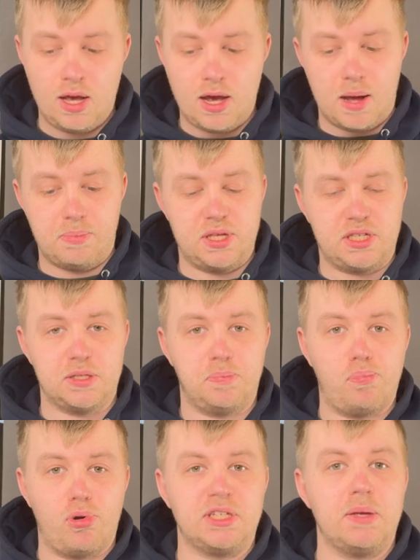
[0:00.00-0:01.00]
Um, this is
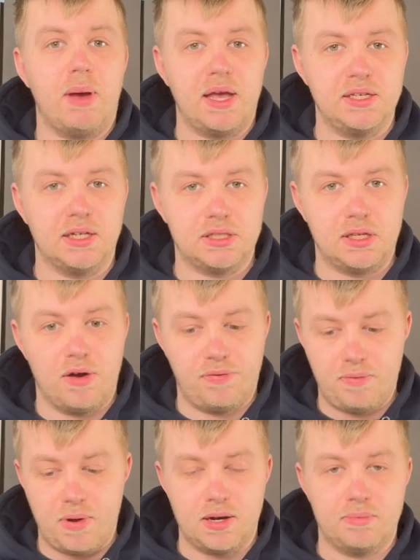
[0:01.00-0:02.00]
pretty basic
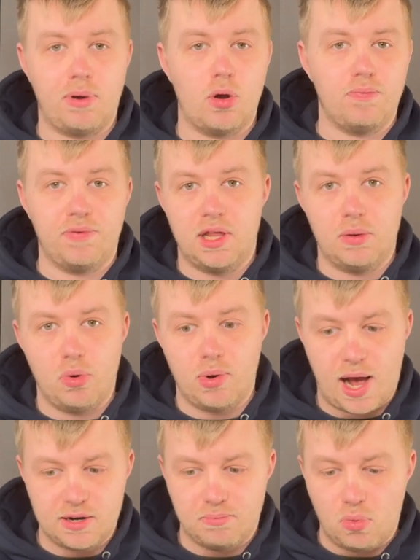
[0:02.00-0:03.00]
stuff, and hopefully they will
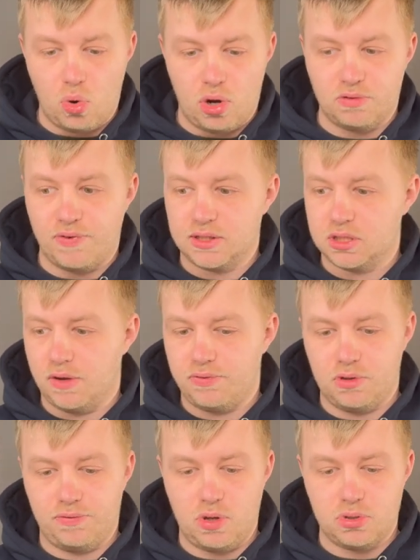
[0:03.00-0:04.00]
add more advanced stuff in
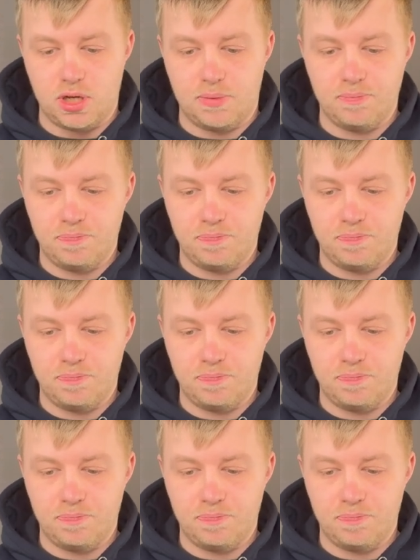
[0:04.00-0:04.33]
the future.